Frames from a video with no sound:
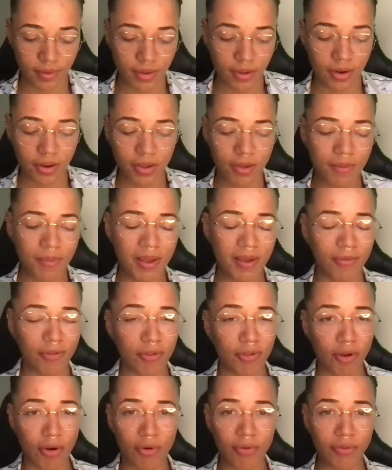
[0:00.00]
You know, you may have
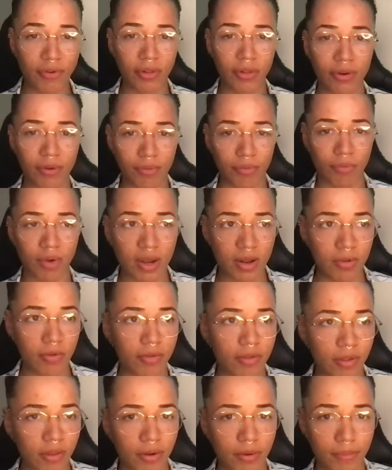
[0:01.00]
solved a lot of
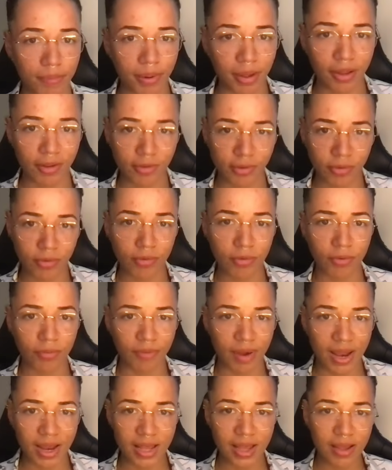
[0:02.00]
riddles, a lot of puzzles
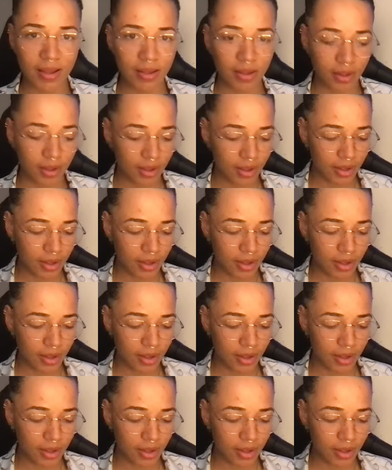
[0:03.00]
already,